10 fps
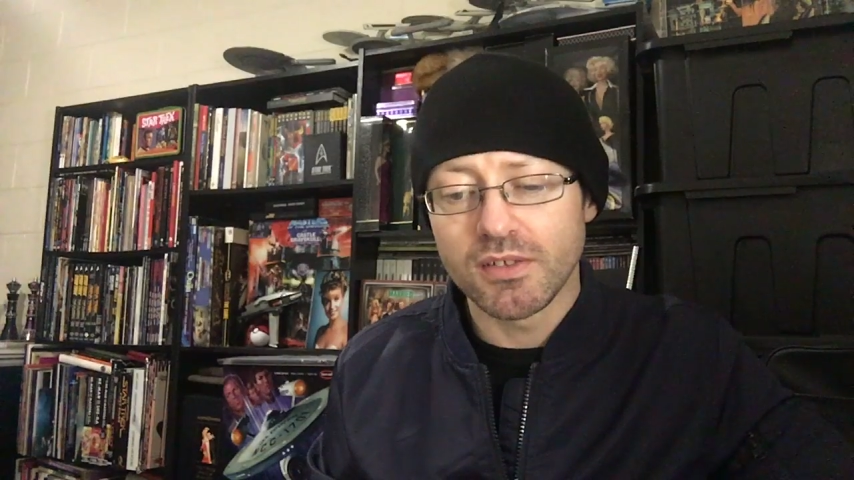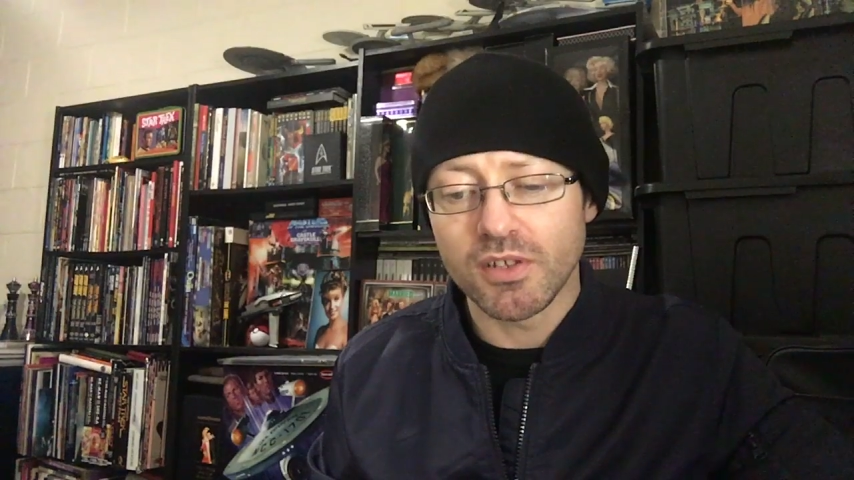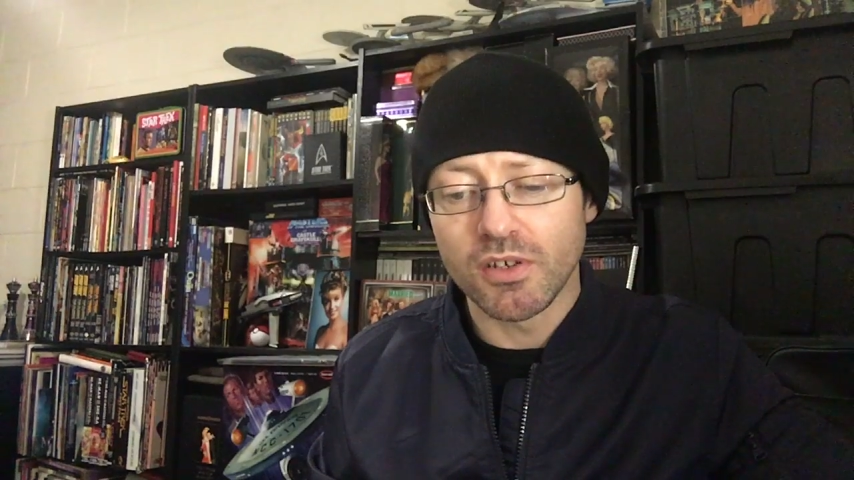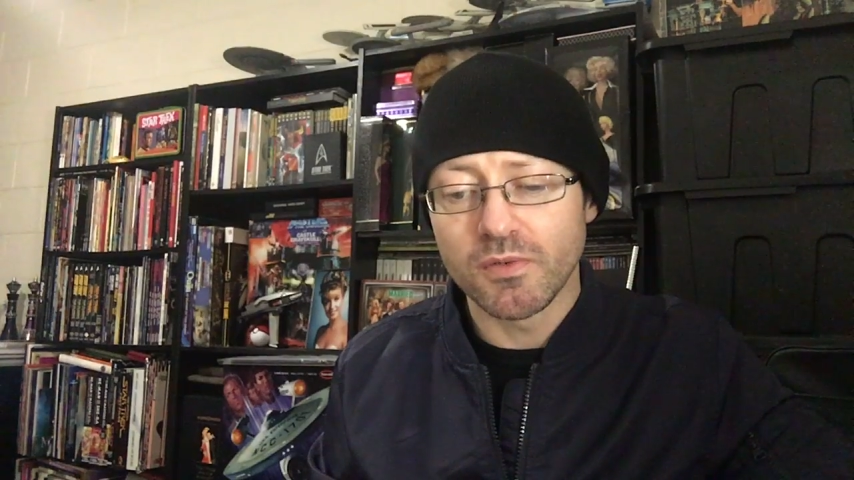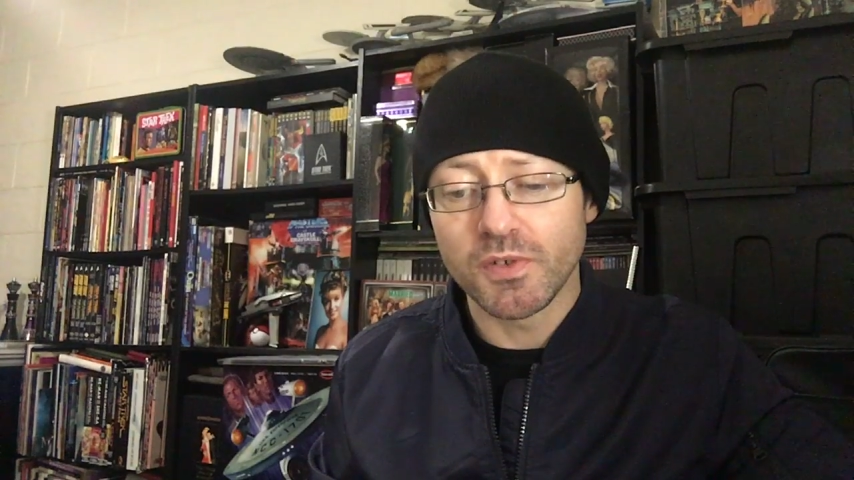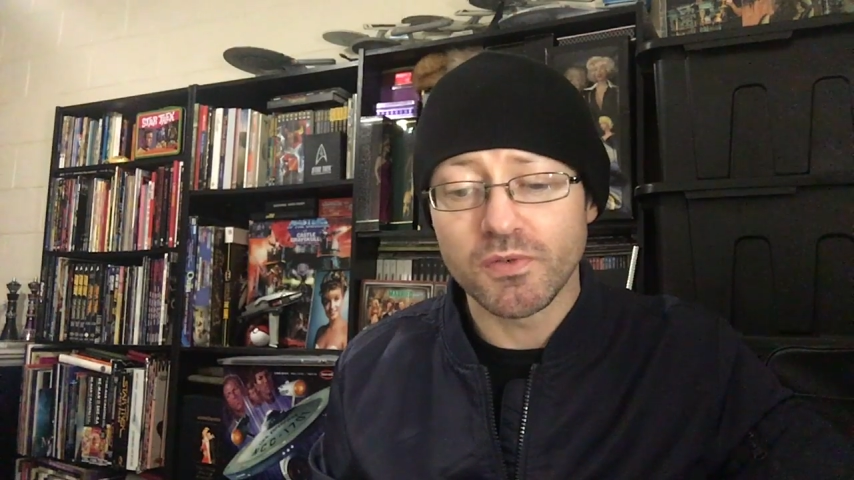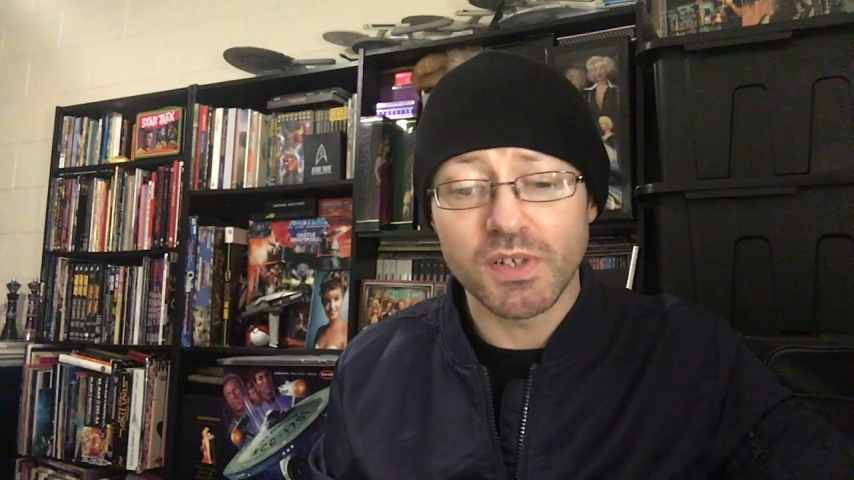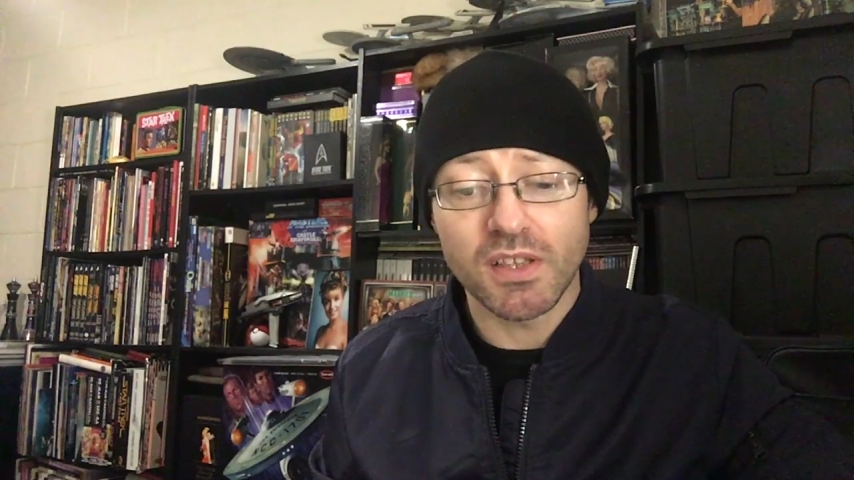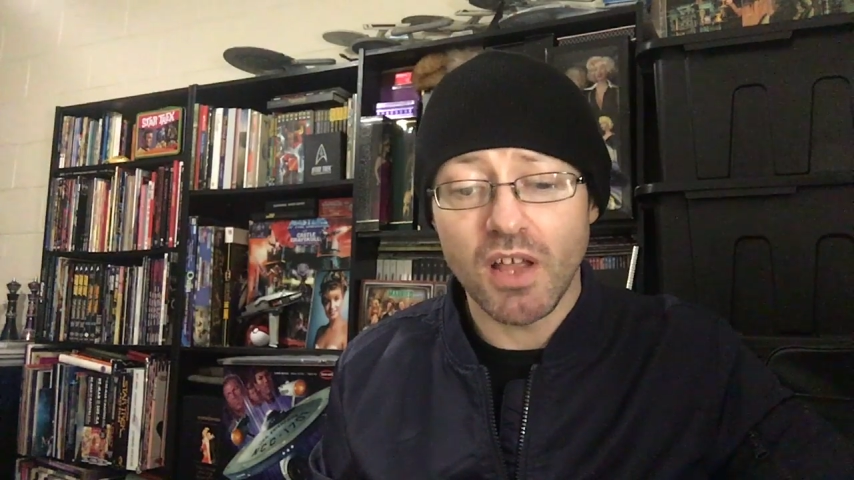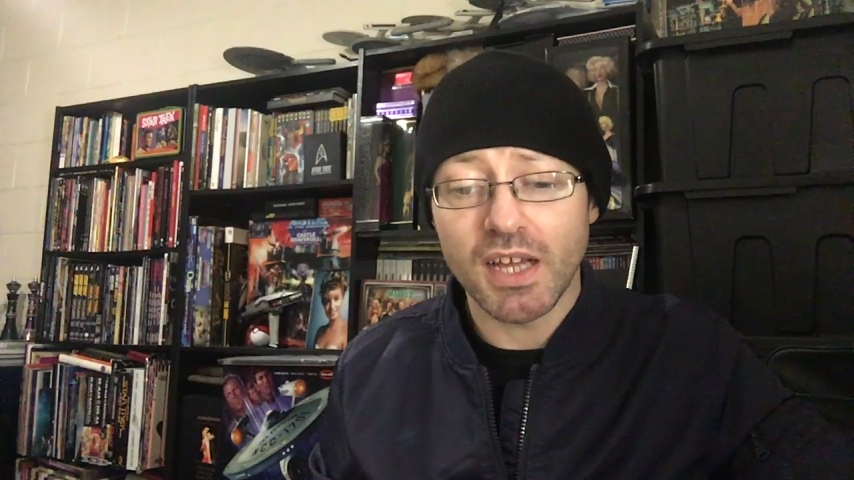So feel
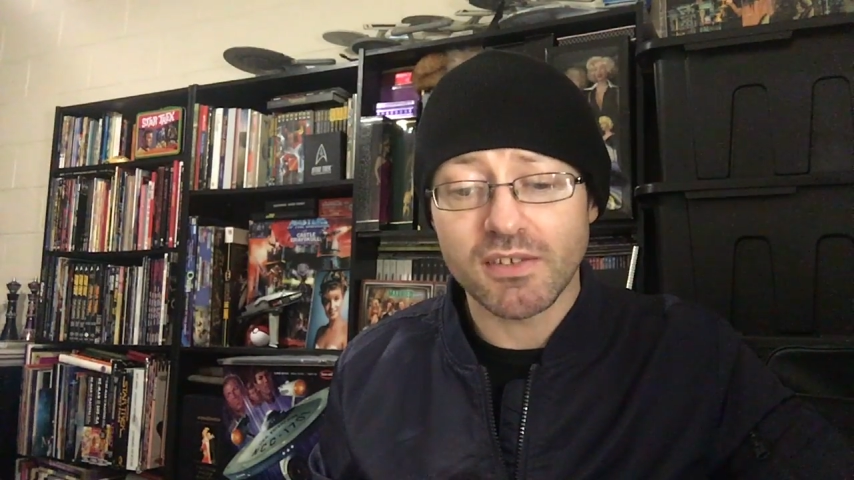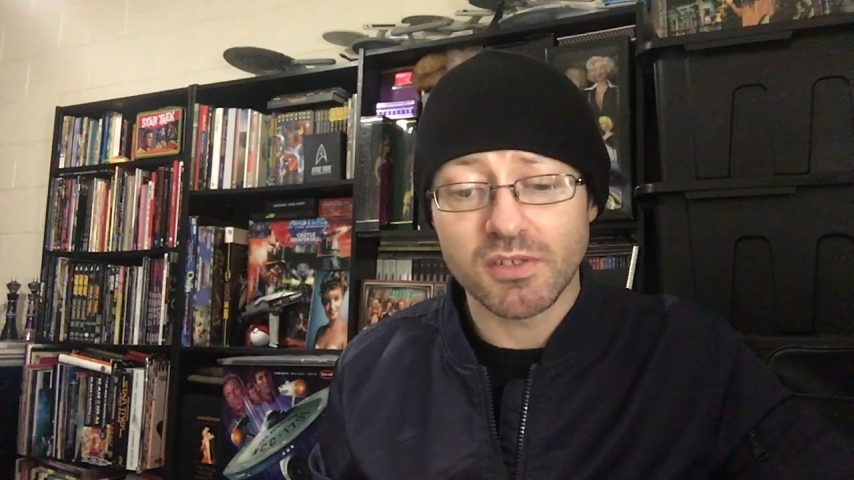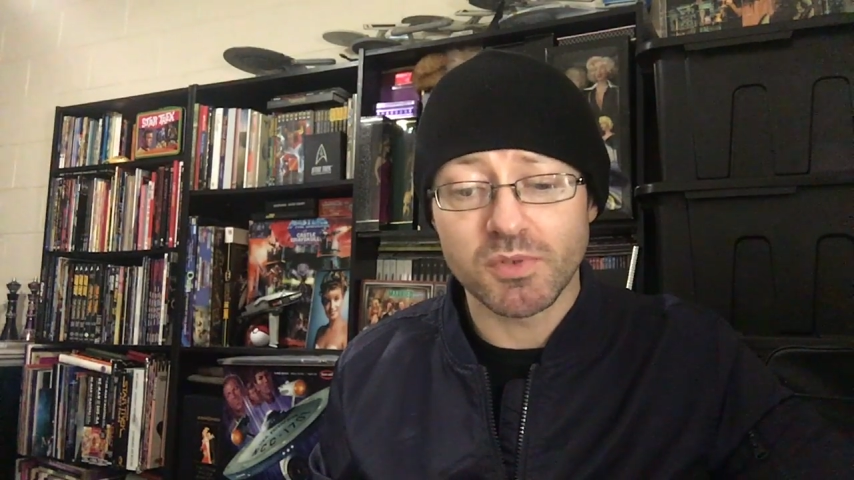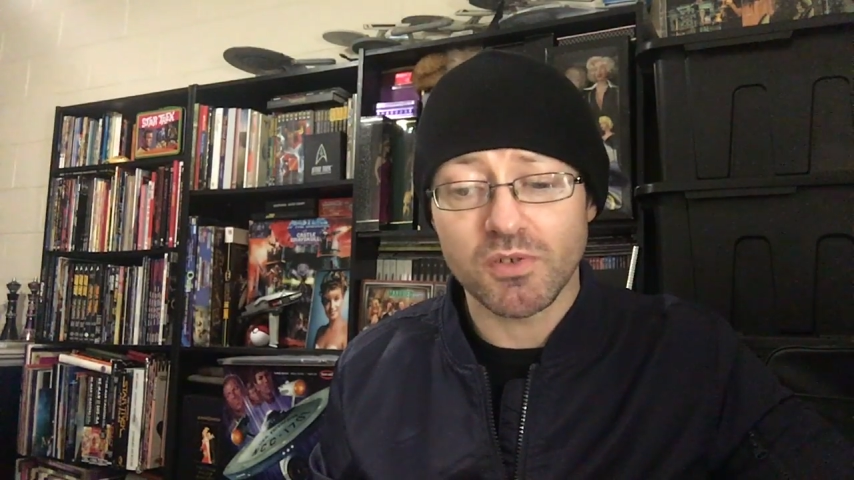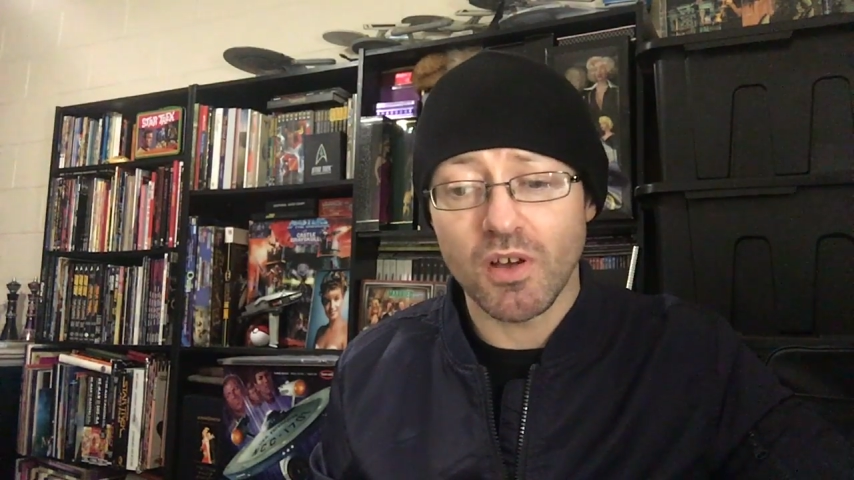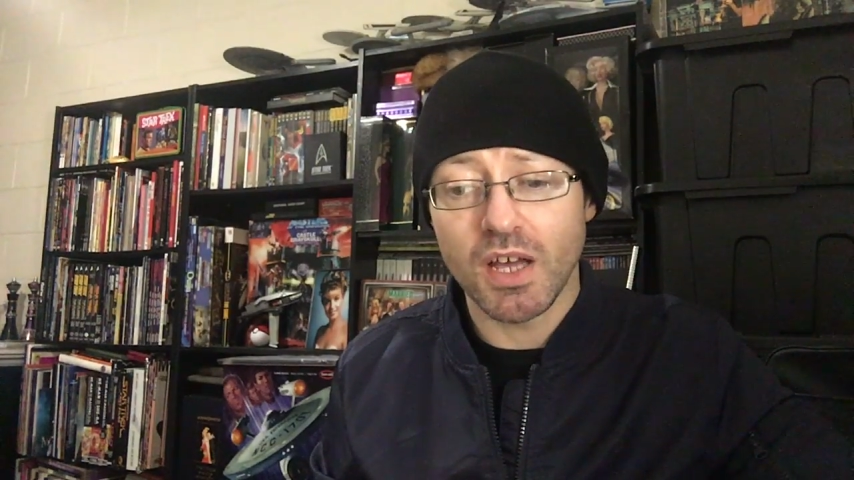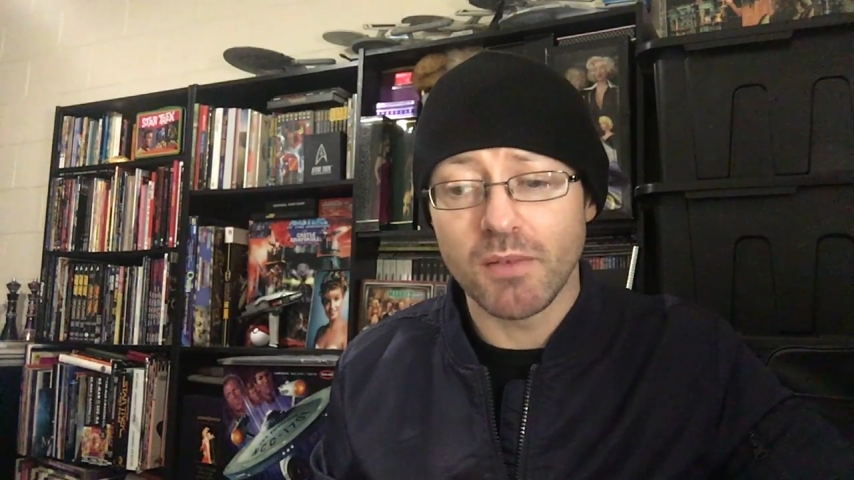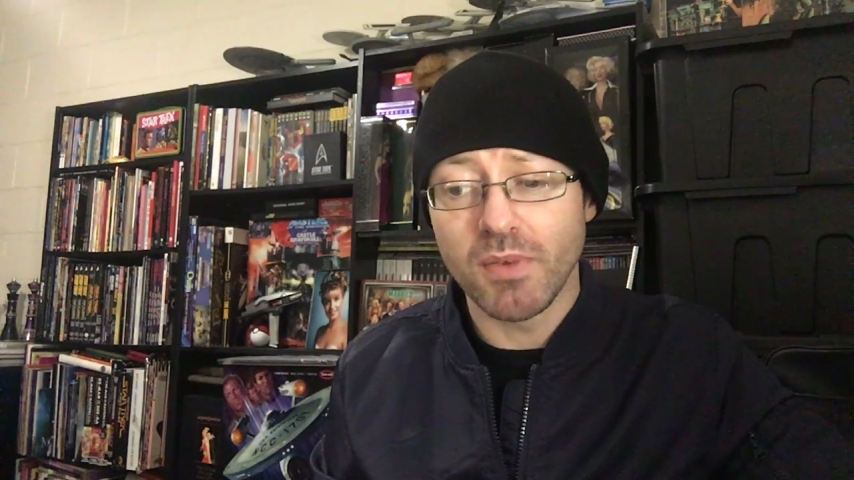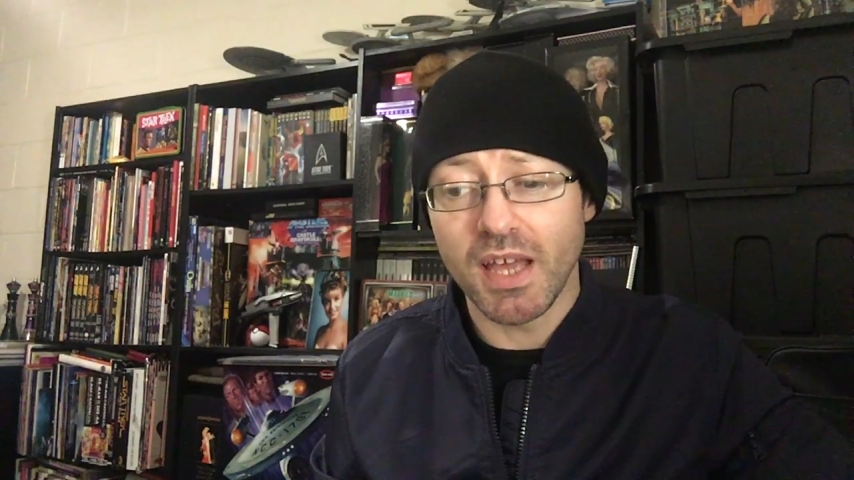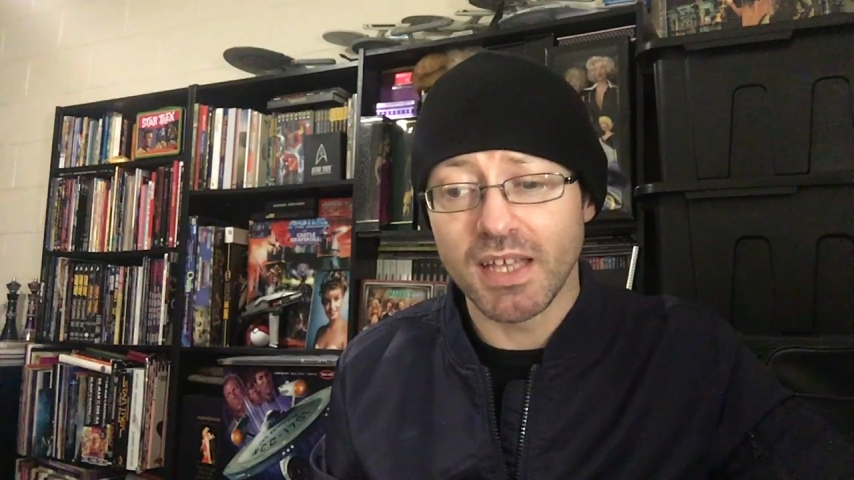free to like, subscribe,